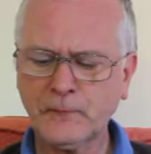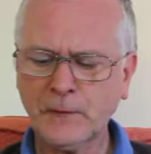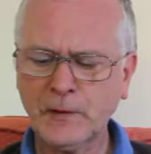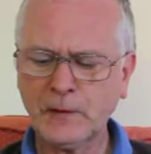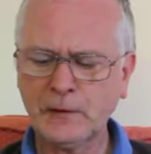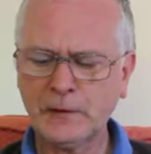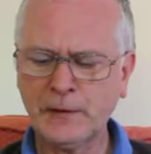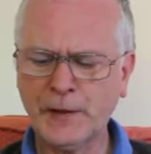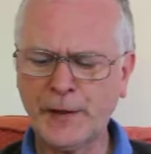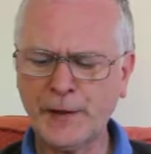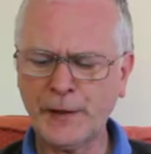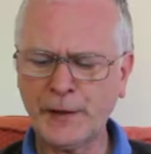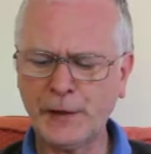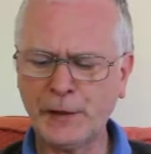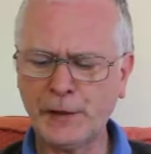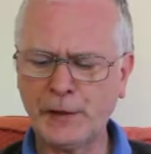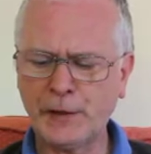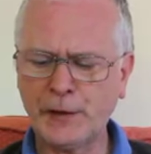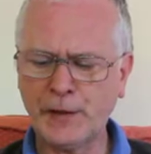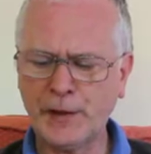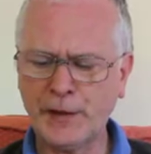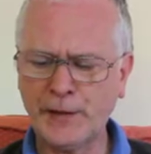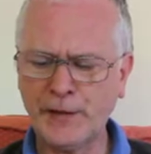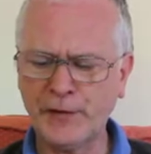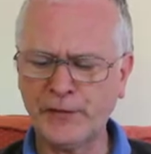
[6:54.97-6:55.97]
Lion
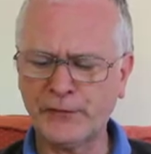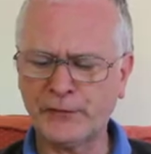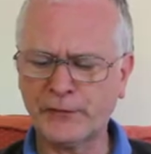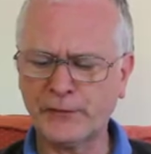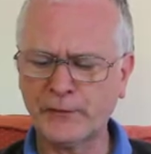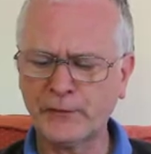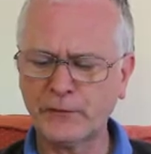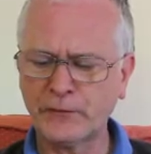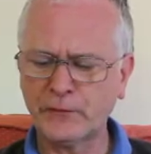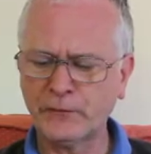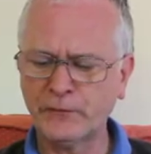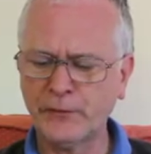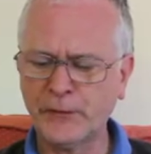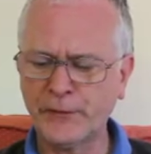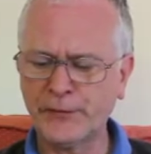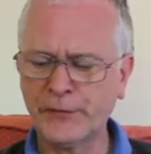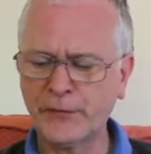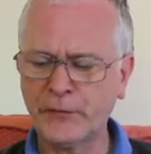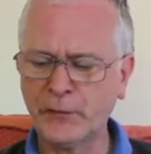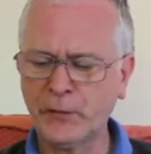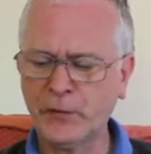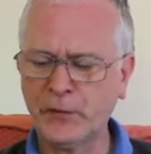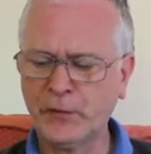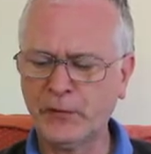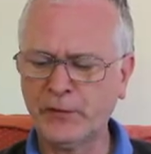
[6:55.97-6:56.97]
alive! Roared the
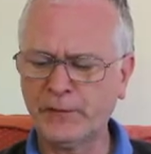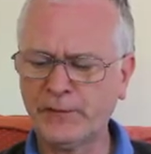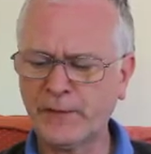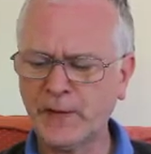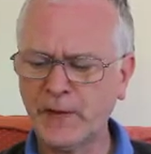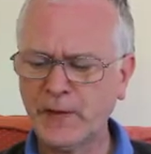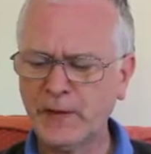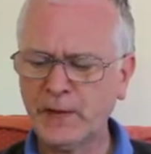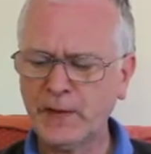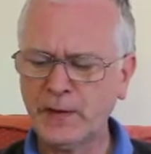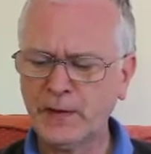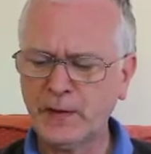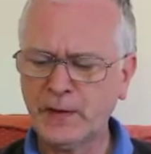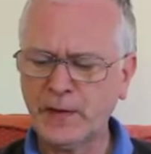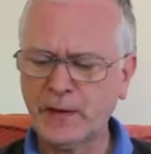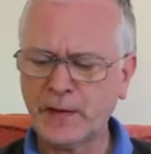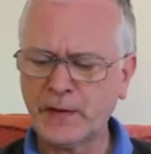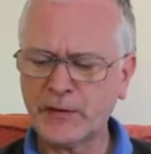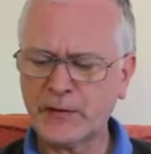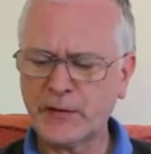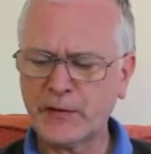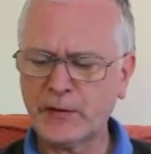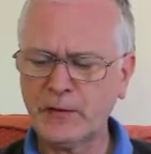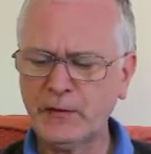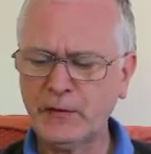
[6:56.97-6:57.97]
dwarf, as
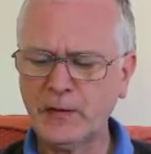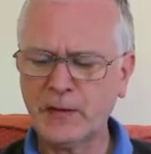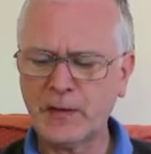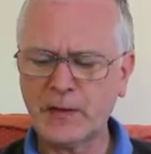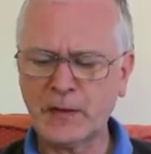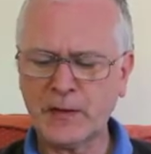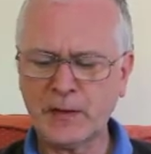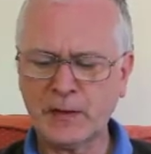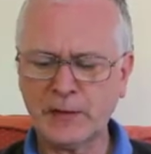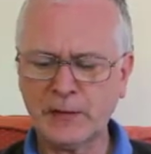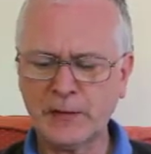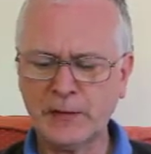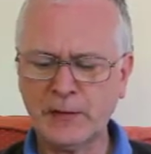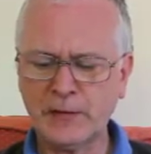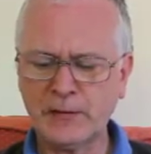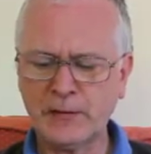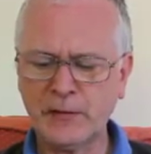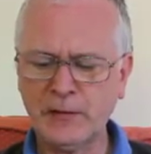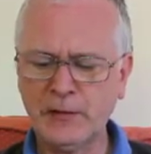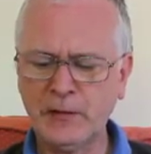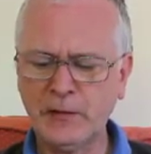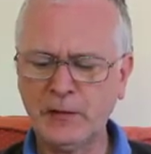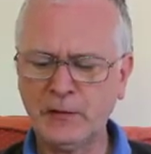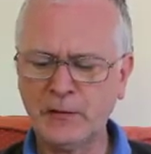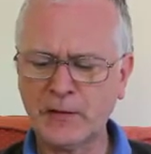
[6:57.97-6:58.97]
soon as he had heard the
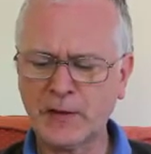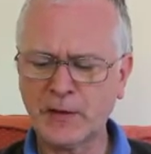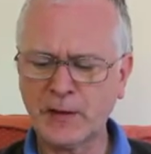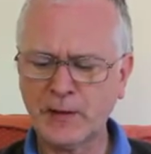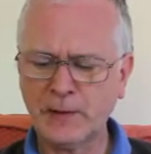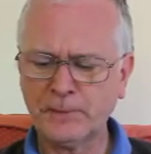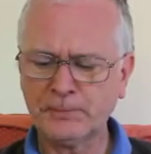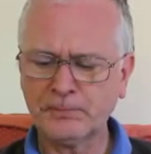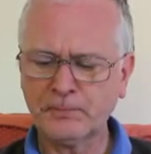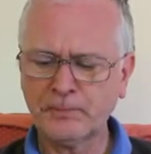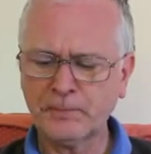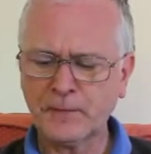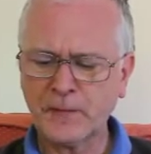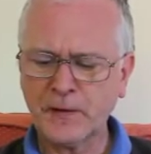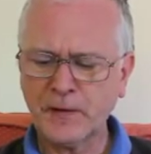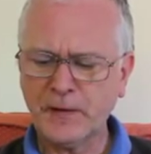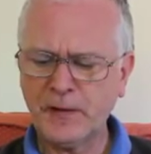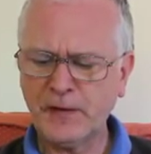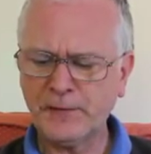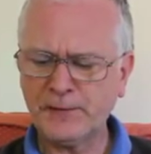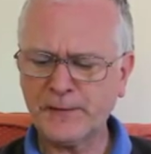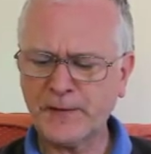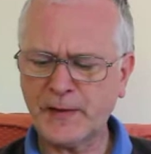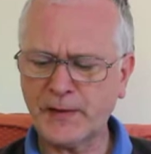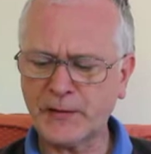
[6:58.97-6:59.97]
news.
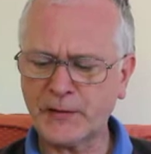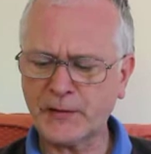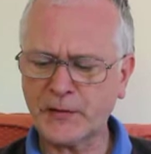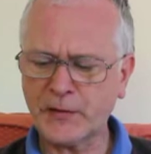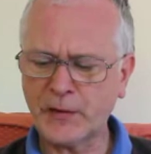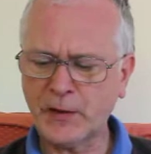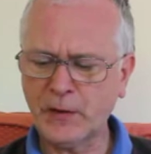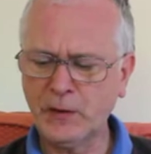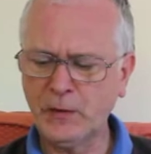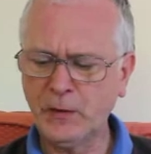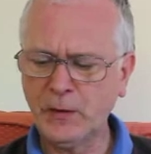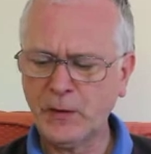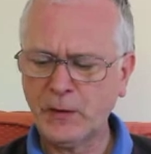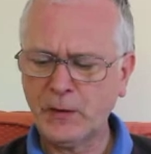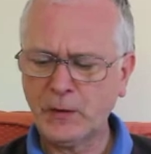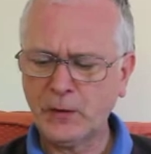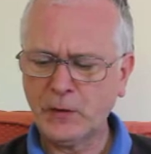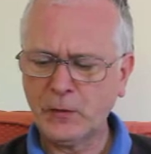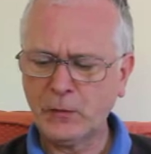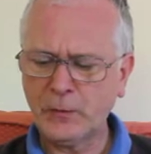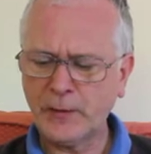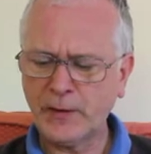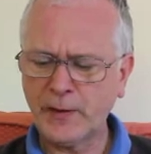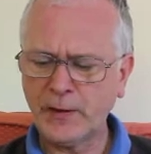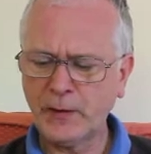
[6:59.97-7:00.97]
If that's so,
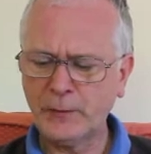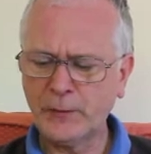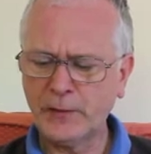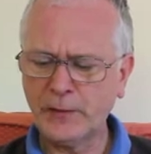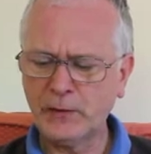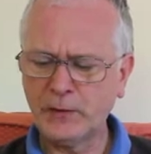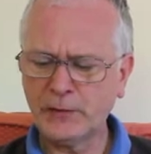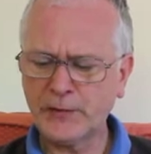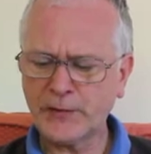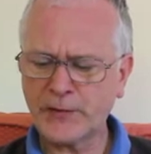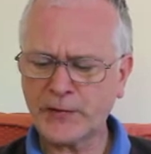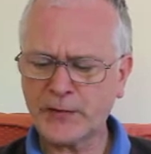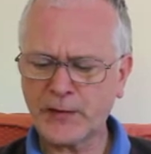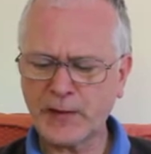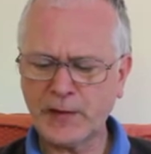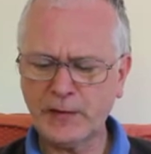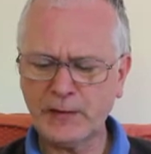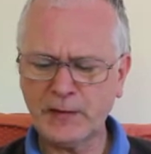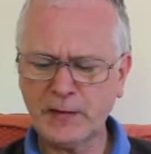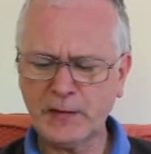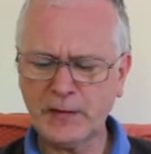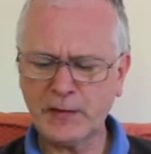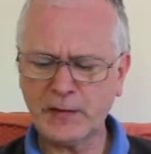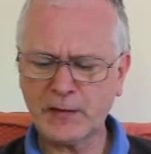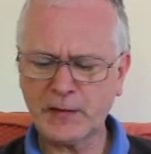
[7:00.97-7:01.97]
why are we all
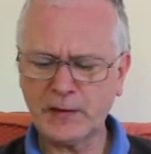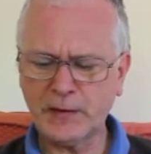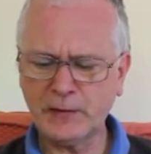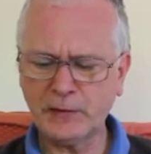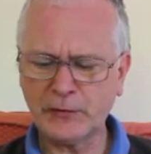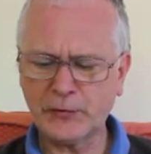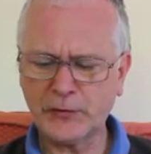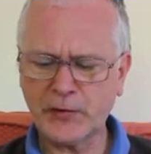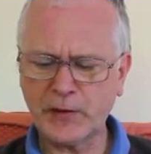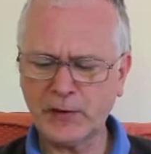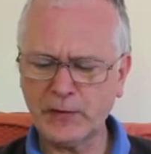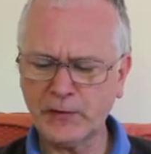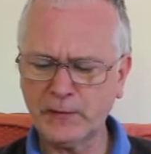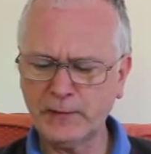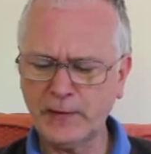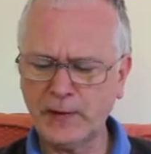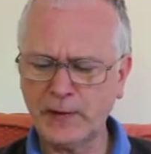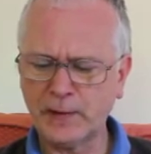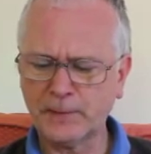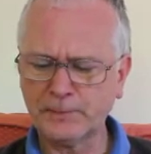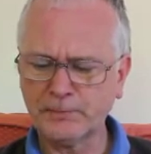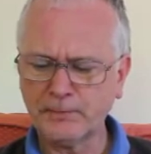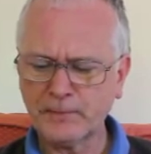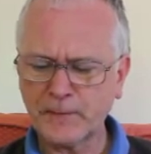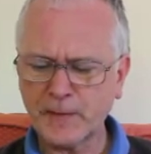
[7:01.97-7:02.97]
standing still,
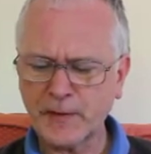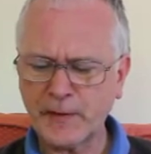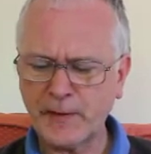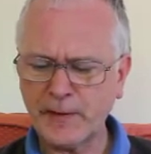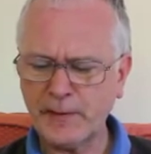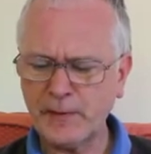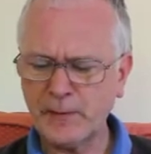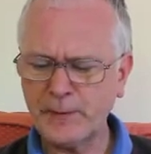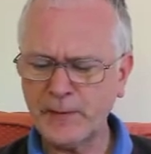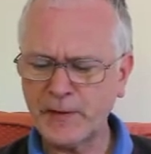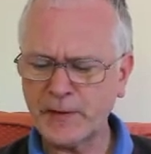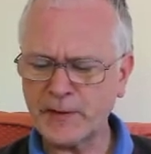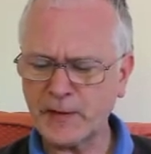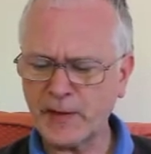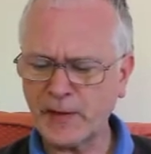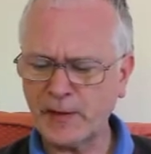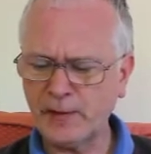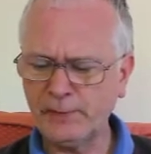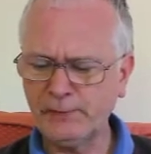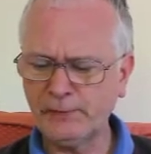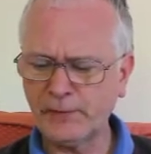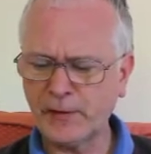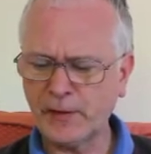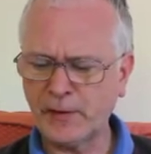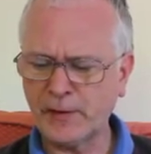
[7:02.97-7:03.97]
chattering? Enemies at
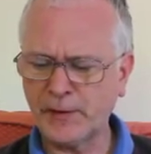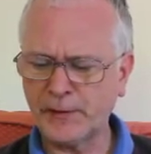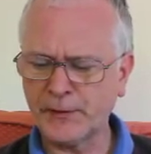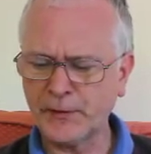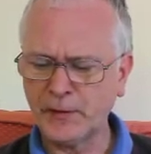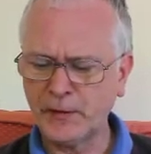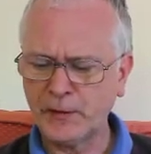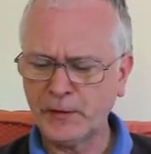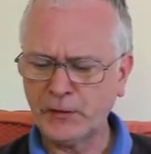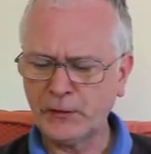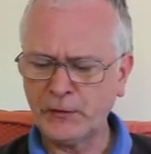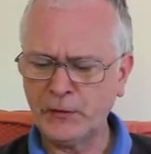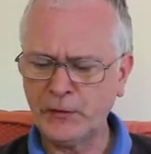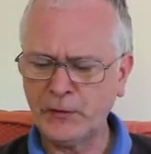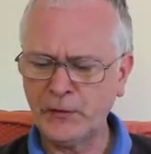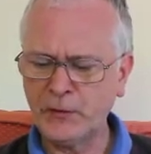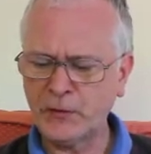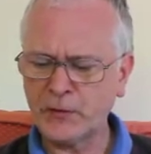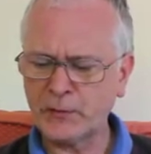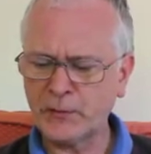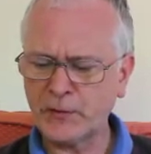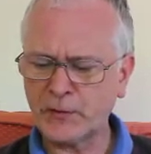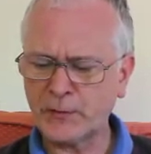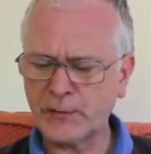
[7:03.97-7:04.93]
Anvard! News must